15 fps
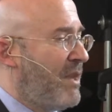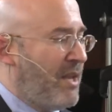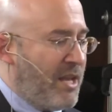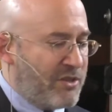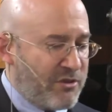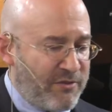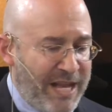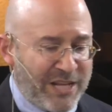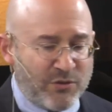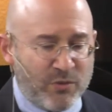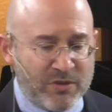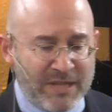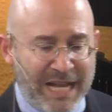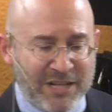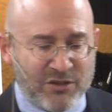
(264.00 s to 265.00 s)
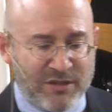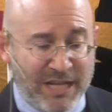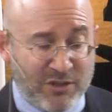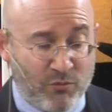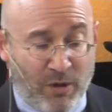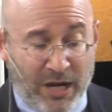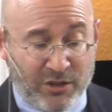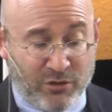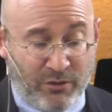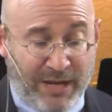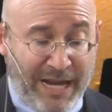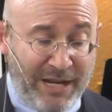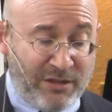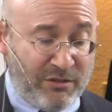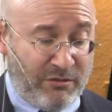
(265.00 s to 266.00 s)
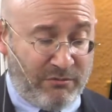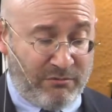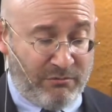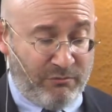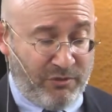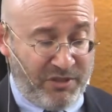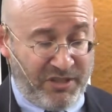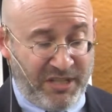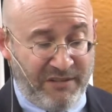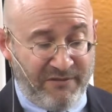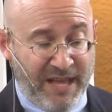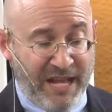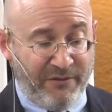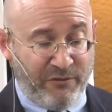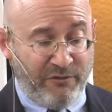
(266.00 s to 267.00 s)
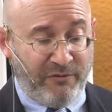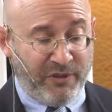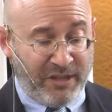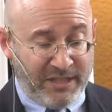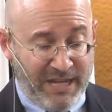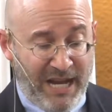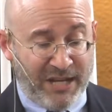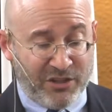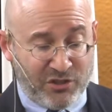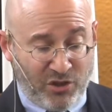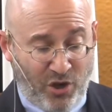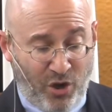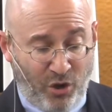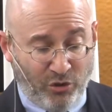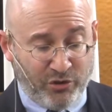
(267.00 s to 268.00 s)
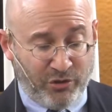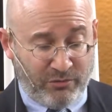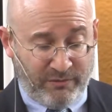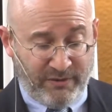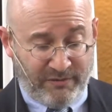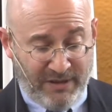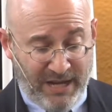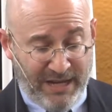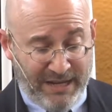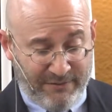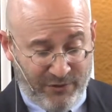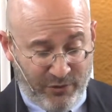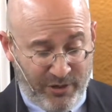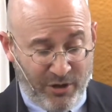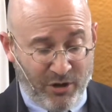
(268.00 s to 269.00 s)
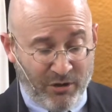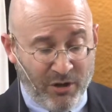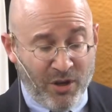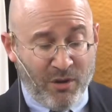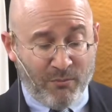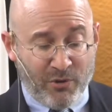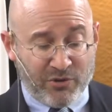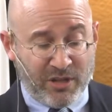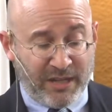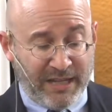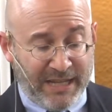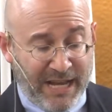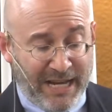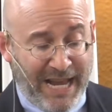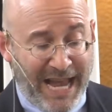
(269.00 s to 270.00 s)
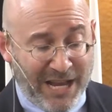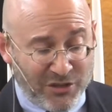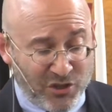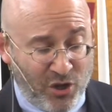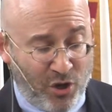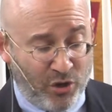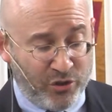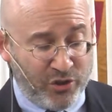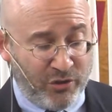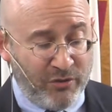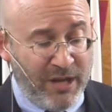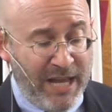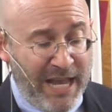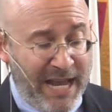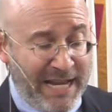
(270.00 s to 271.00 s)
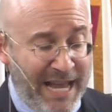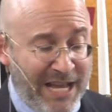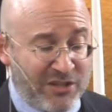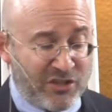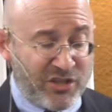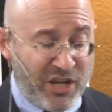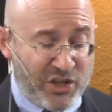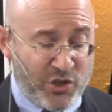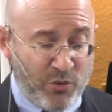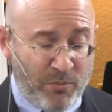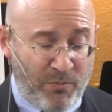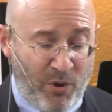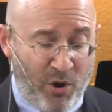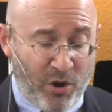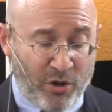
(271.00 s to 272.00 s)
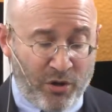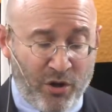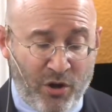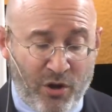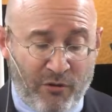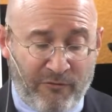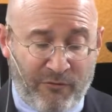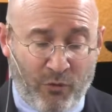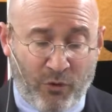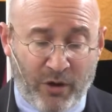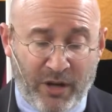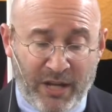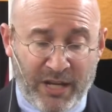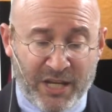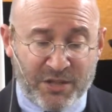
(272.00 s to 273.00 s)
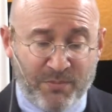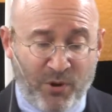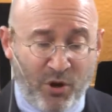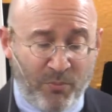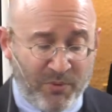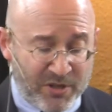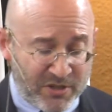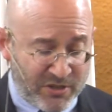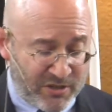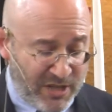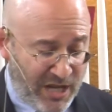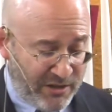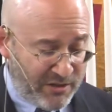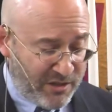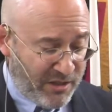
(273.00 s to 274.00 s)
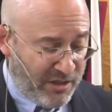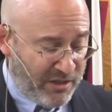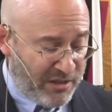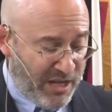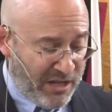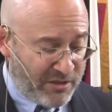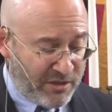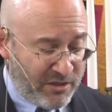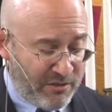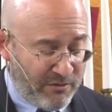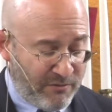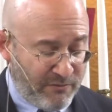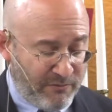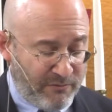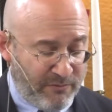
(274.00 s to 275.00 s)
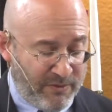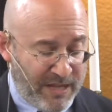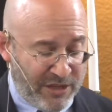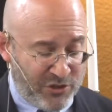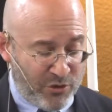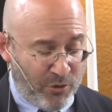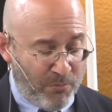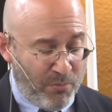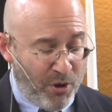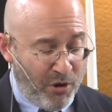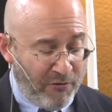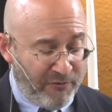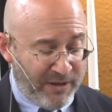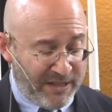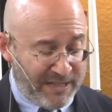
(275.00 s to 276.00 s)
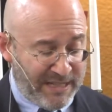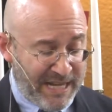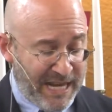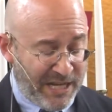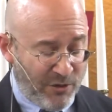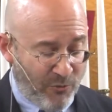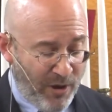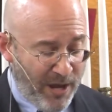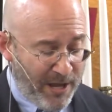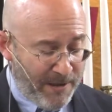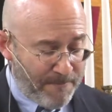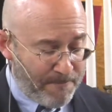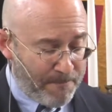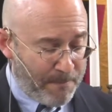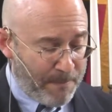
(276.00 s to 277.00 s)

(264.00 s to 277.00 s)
And so that's why it's okay to receive that if you feel that God has called you. If you're here, most likely God has called you and has set you apart for his purpose, not that you're perfect in any way.